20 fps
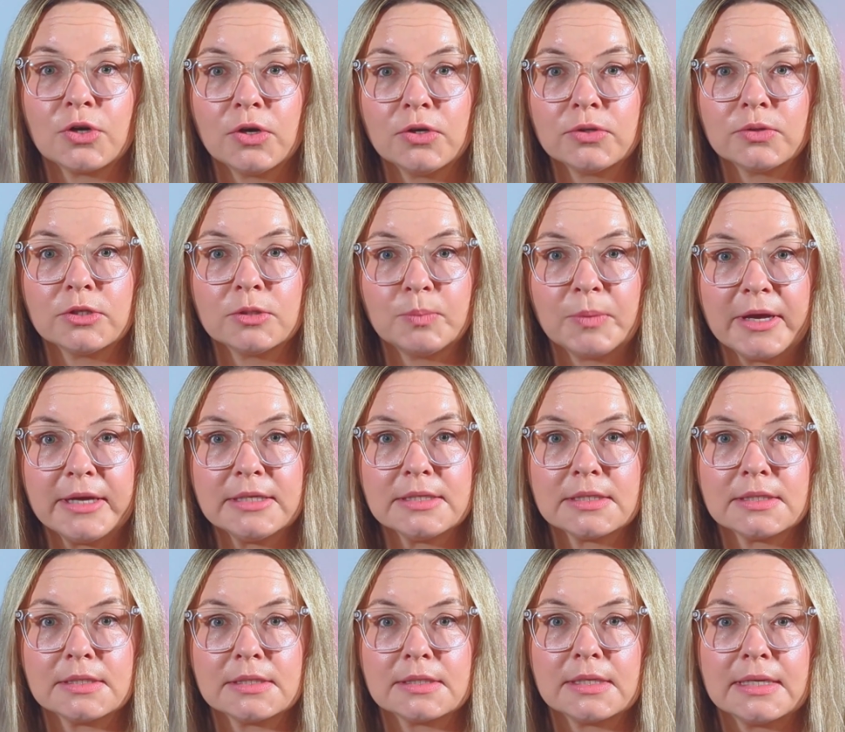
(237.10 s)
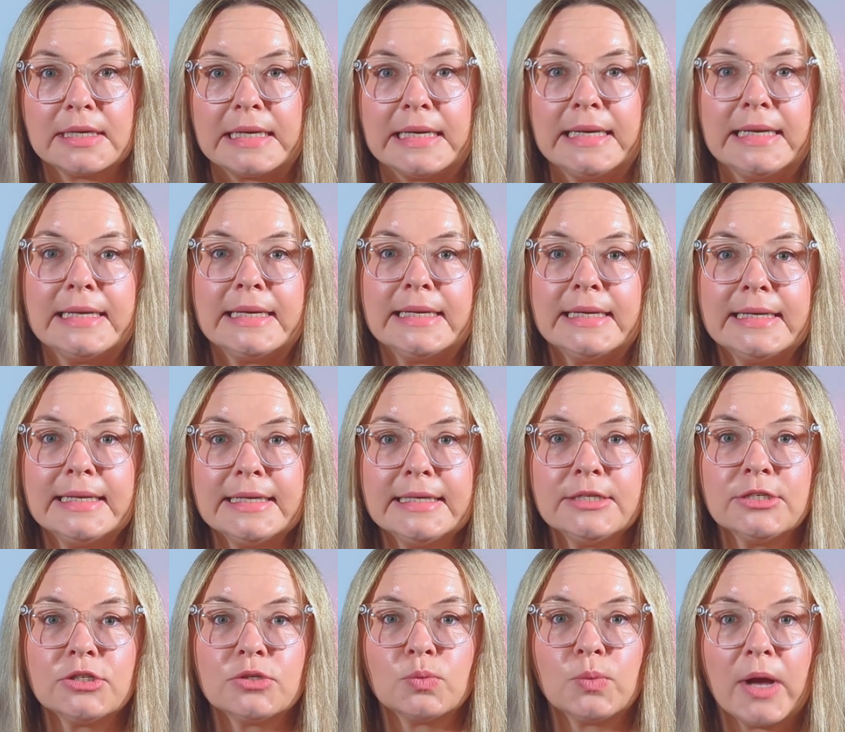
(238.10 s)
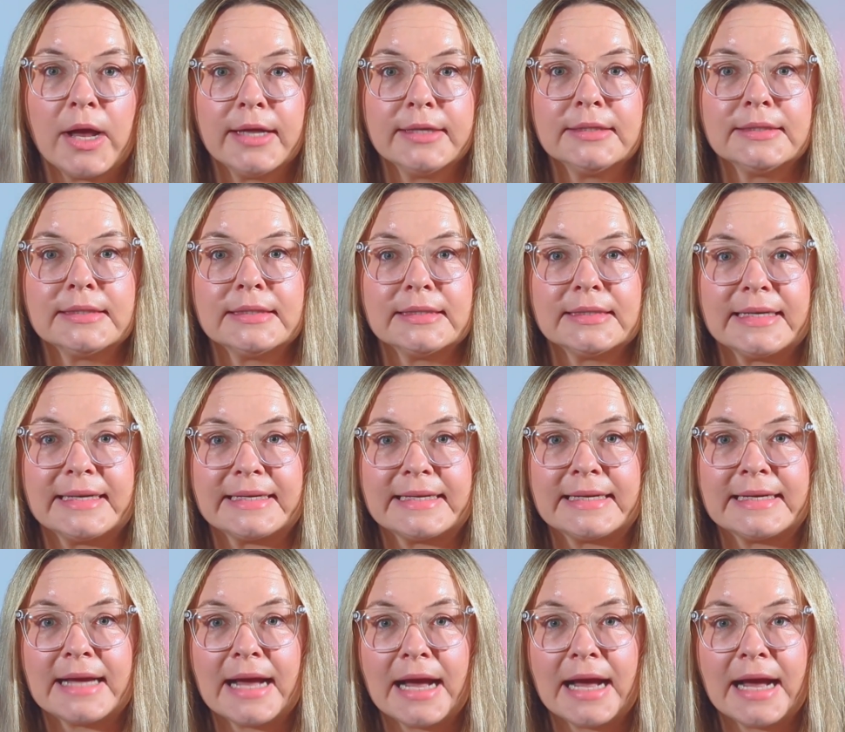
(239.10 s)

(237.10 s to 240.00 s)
concrete bases, each one taking